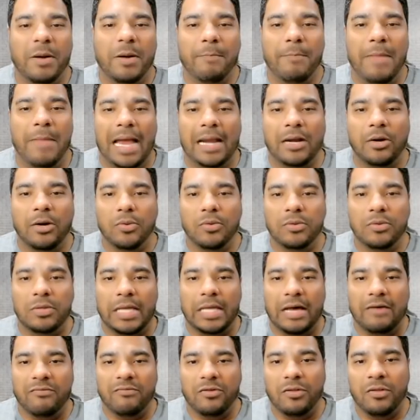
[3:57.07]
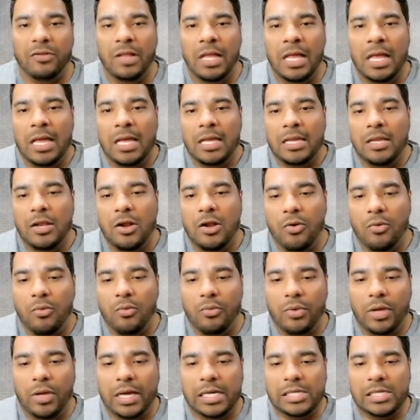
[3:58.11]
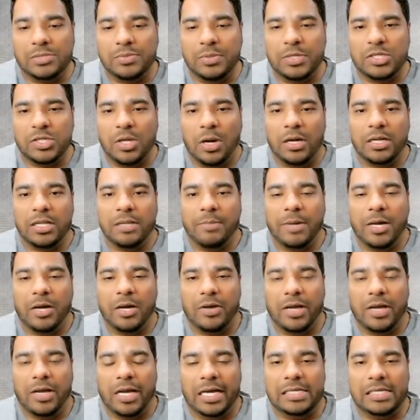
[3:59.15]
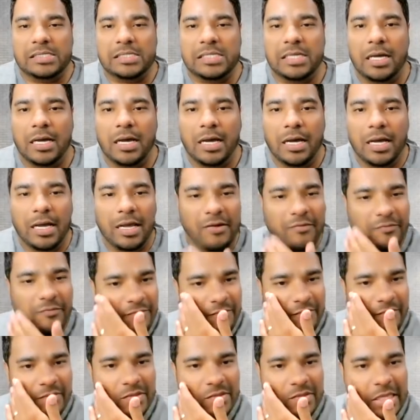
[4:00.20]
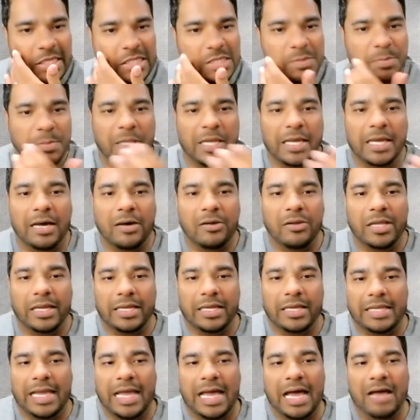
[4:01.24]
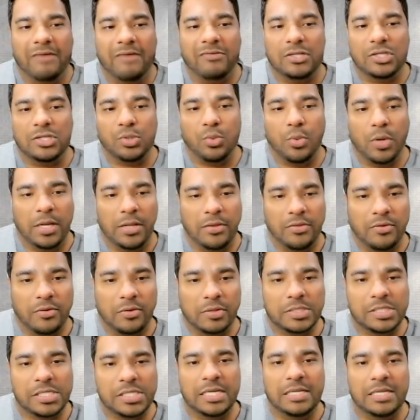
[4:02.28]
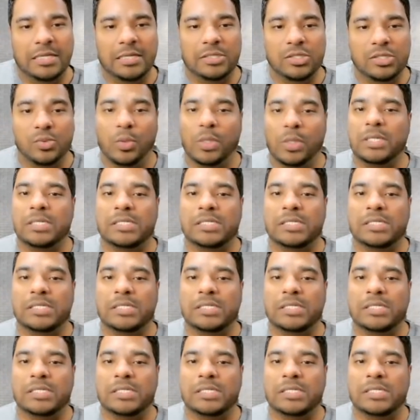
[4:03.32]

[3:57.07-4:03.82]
a macro level, you know, as we talked about, guys, uh, if things play out like they have in twenty thirteen and twenty